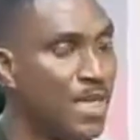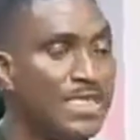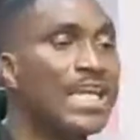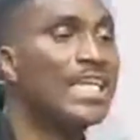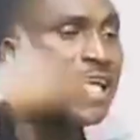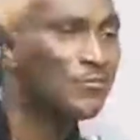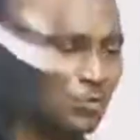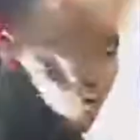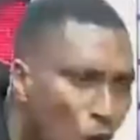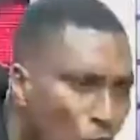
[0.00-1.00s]
Then he
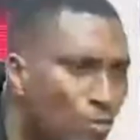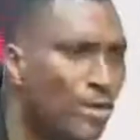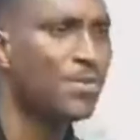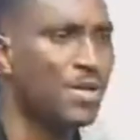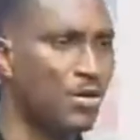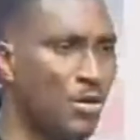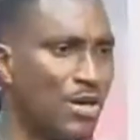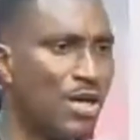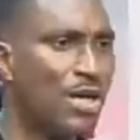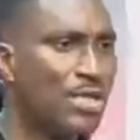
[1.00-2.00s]
gives you one hundred billion.
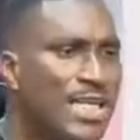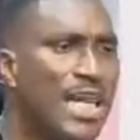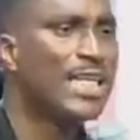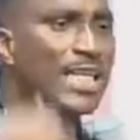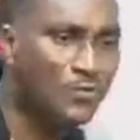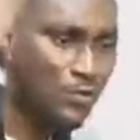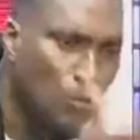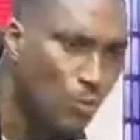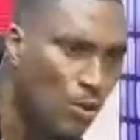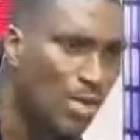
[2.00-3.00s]
Then he gives
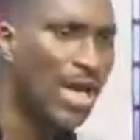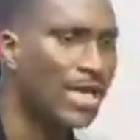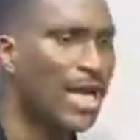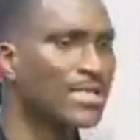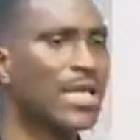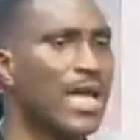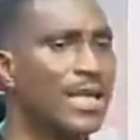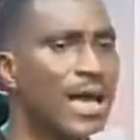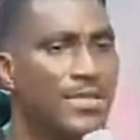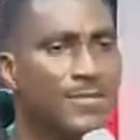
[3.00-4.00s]
you like that,
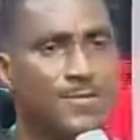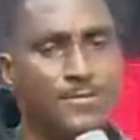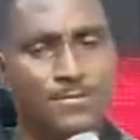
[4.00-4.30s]
like that.